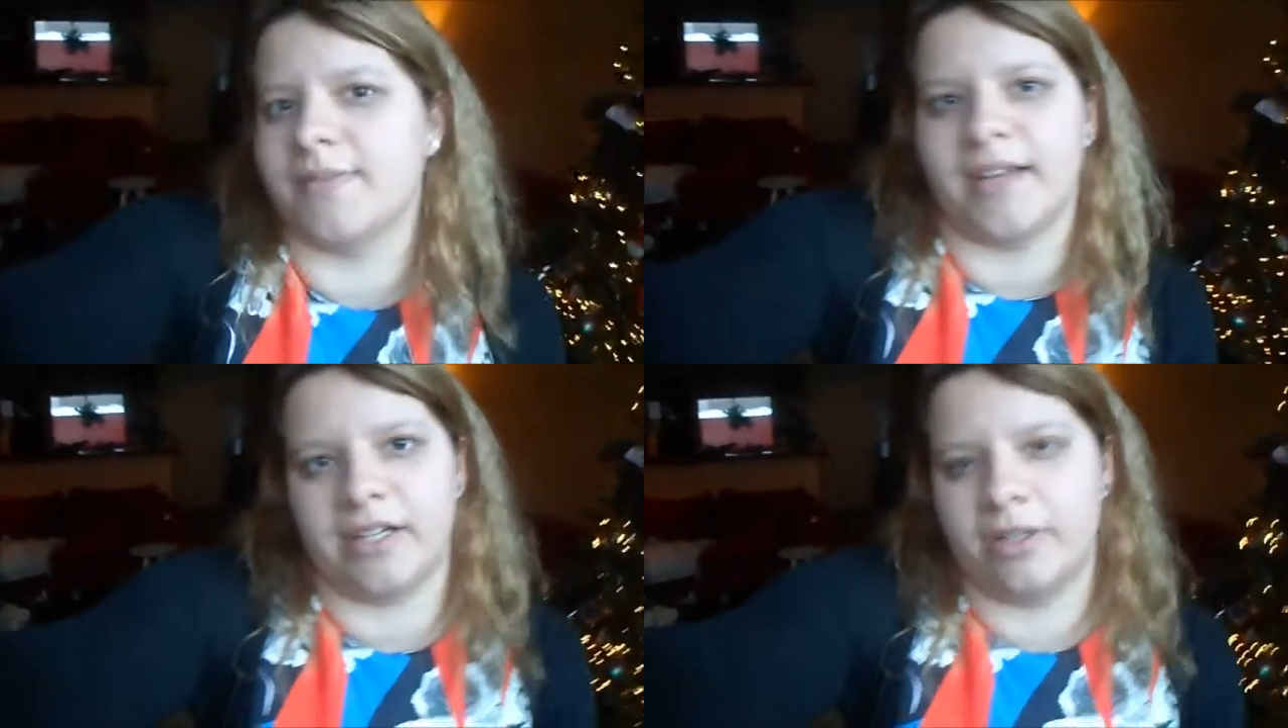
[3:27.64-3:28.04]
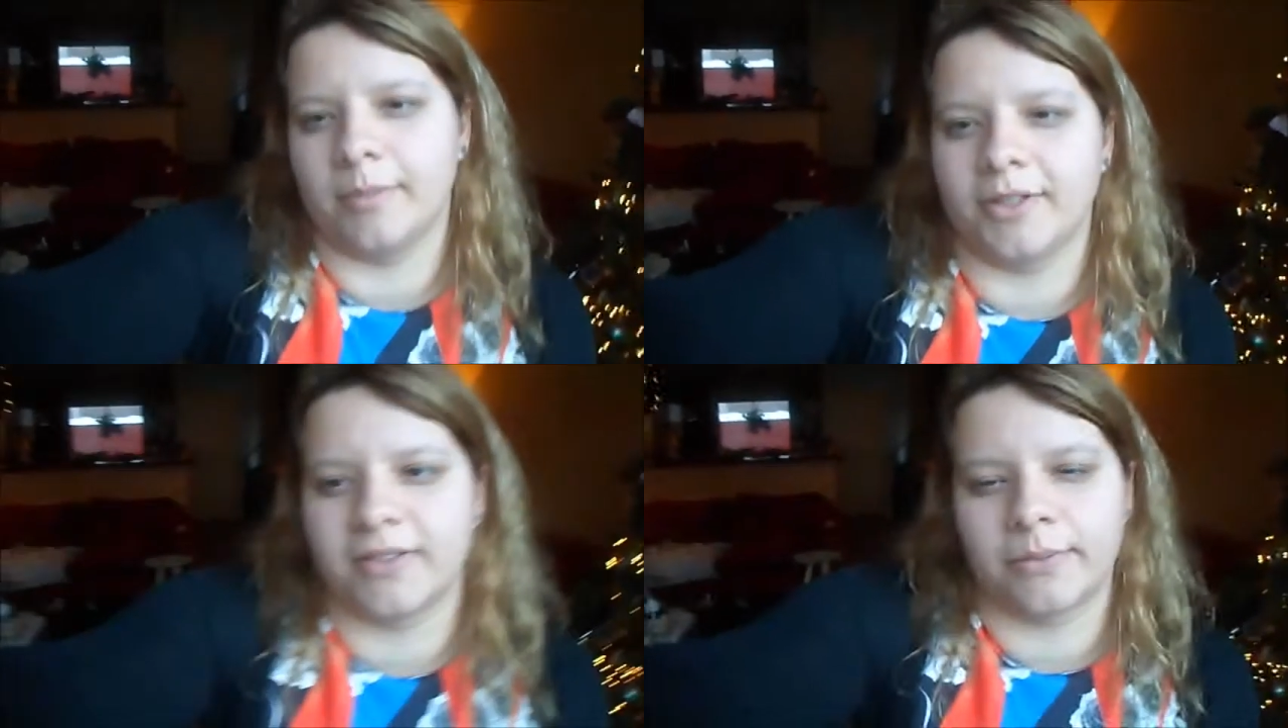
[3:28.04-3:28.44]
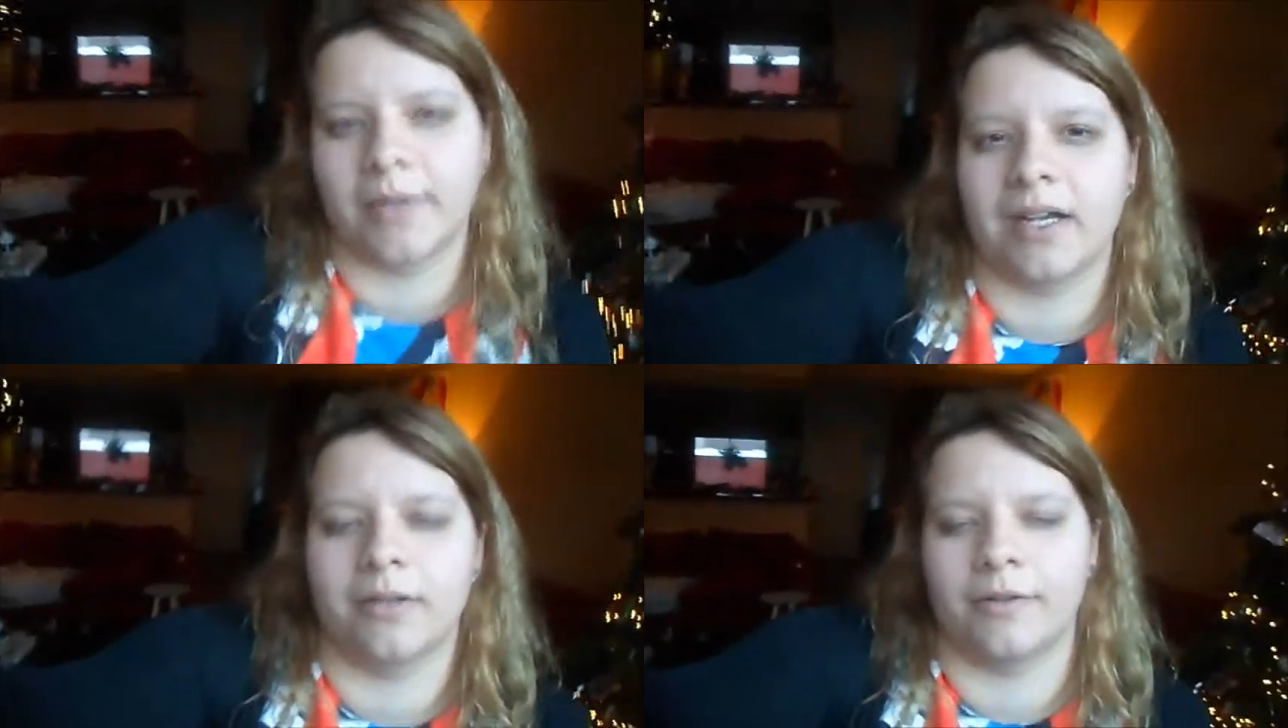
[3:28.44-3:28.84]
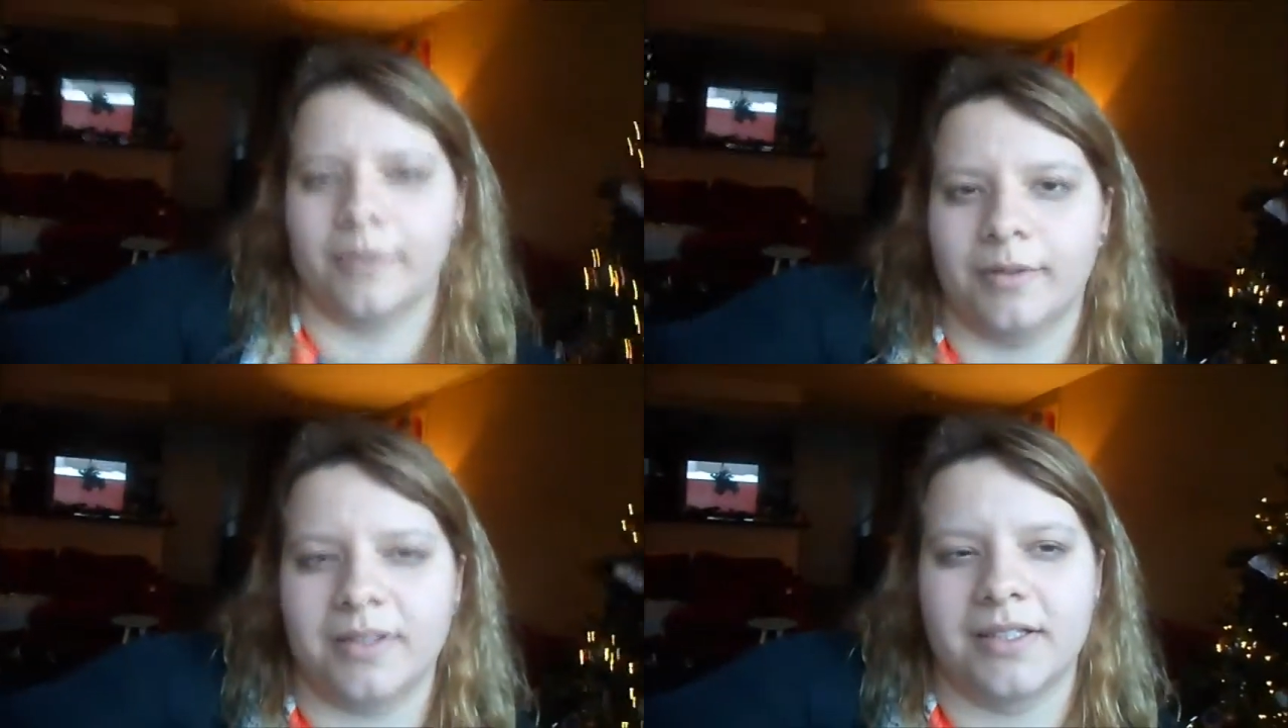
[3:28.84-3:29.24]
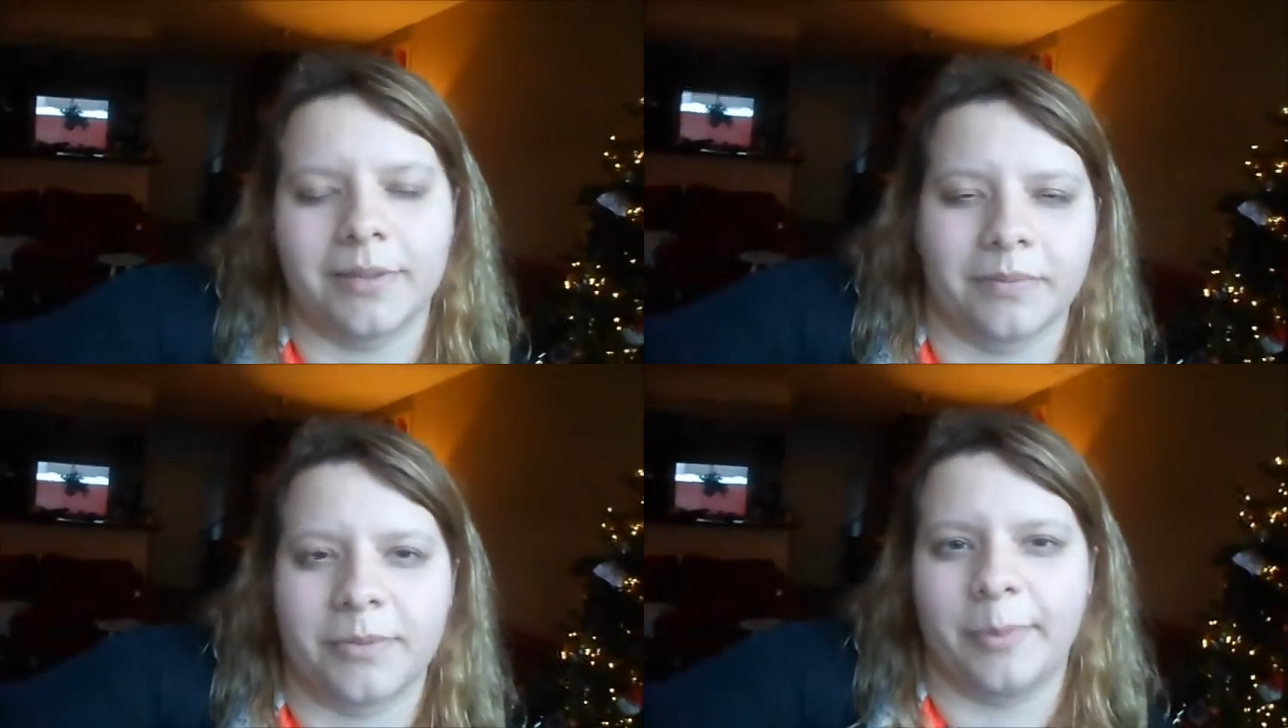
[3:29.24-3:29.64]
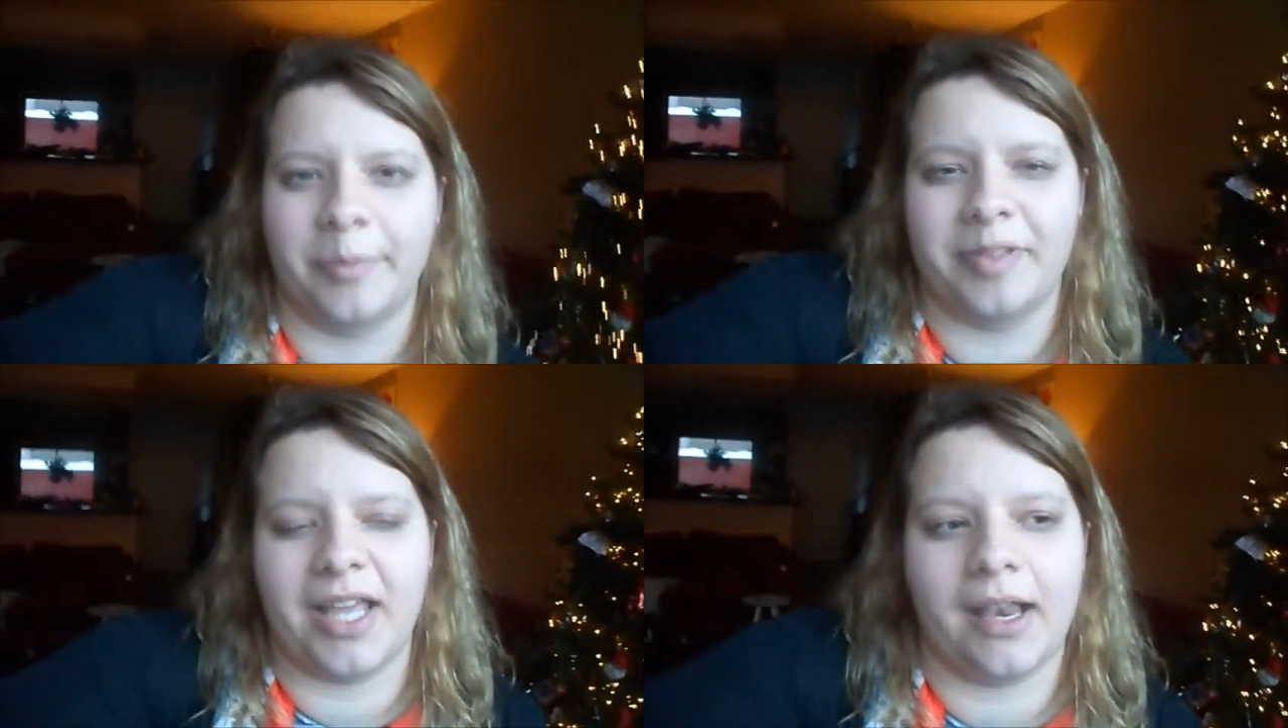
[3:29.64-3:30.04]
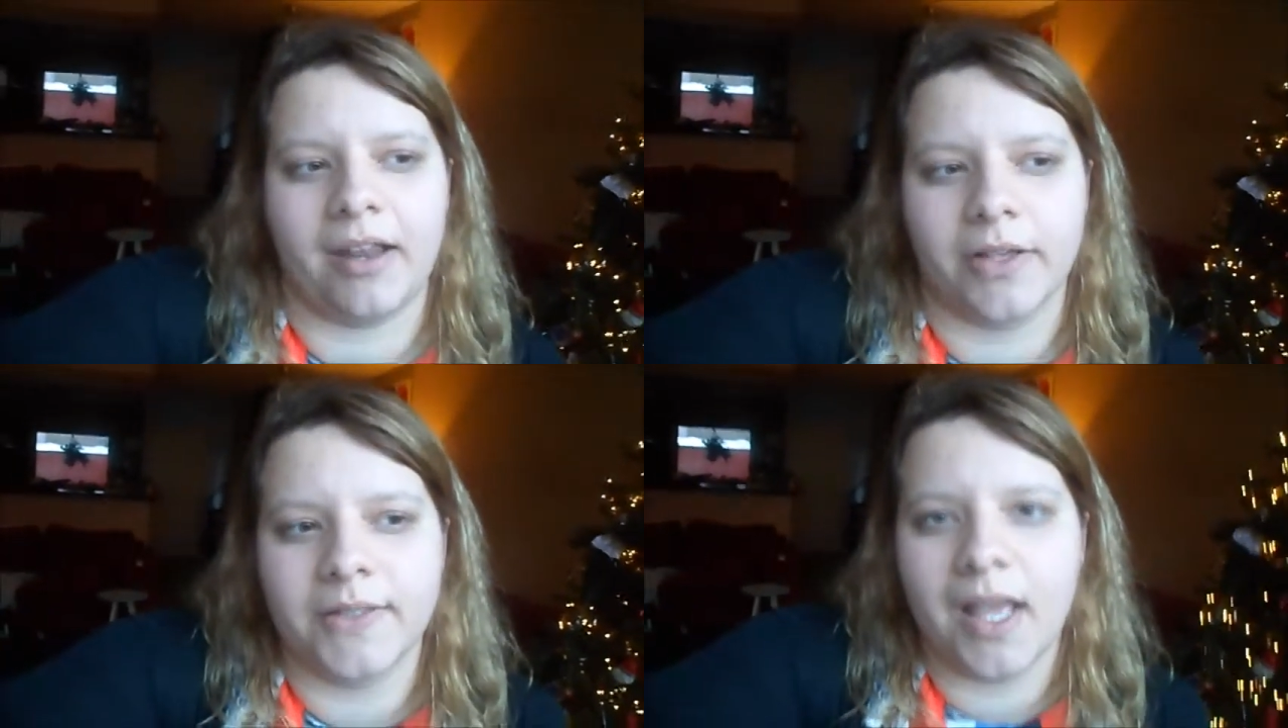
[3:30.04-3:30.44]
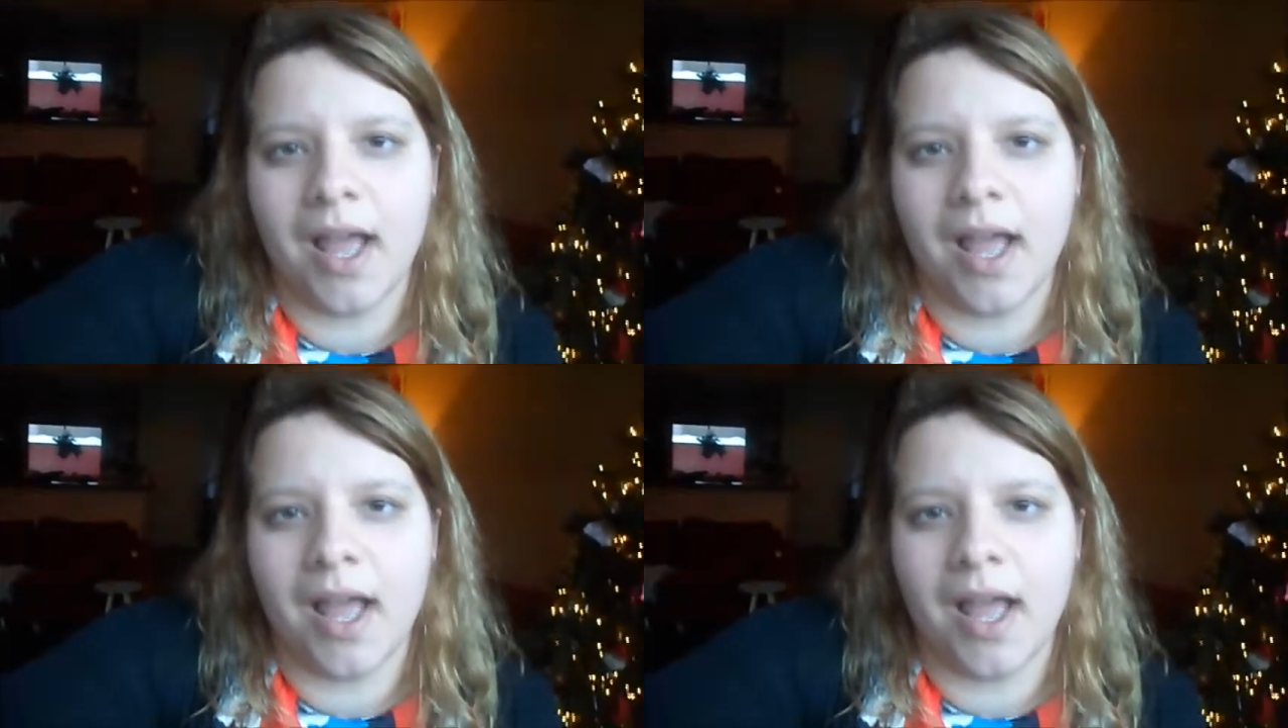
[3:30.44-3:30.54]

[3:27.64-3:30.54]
vegetables as well or some small potatoes.